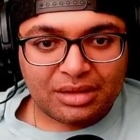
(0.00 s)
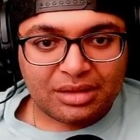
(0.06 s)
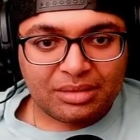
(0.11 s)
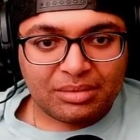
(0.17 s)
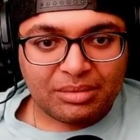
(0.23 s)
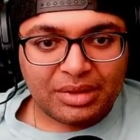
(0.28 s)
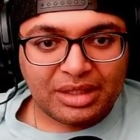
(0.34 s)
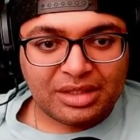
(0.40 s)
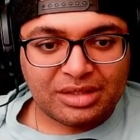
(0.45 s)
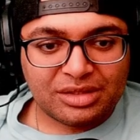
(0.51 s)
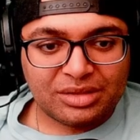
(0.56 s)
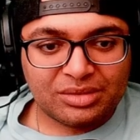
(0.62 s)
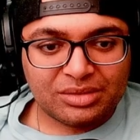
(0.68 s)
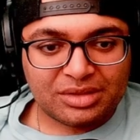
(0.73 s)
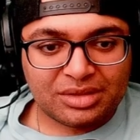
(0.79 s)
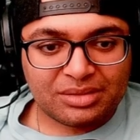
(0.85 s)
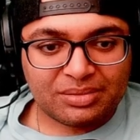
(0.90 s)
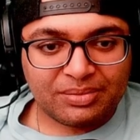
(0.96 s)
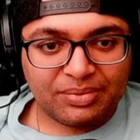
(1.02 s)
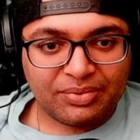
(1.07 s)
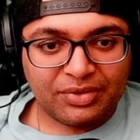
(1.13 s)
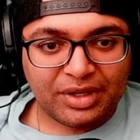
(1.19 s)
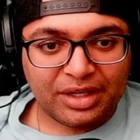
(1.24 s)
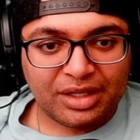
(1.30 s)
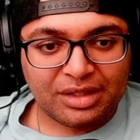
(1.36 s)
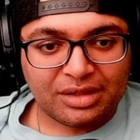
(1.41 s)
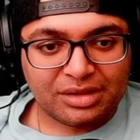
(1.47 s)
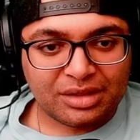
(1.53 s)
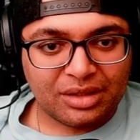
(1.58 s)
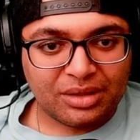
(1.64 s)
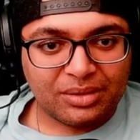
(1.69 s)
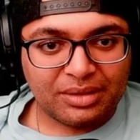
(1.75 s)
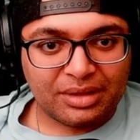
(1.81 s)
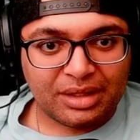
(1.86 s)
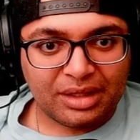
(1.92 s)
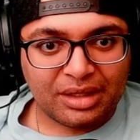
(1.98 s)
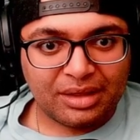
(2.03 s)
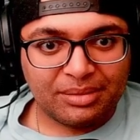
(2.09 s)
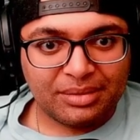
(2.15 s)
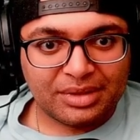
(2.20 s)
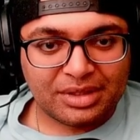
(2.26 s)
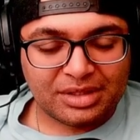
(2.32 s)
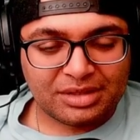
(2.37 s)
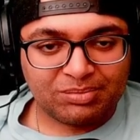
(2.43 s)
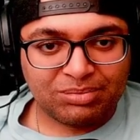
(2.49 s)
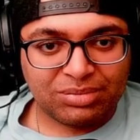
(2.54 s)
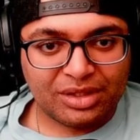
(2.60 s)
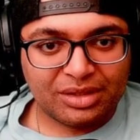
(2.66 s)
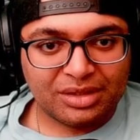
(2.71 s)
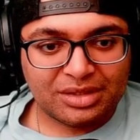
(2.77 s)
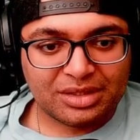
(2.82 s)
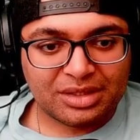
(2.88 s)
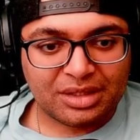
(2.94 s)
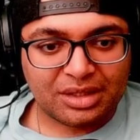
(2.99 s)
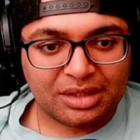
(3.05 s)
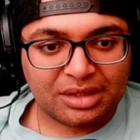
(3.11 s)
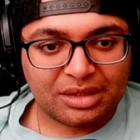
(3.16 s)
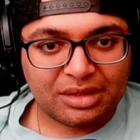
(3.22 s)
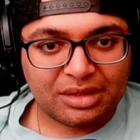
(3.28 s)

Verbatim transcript: Man, this dude's fucking going in with this bullshit.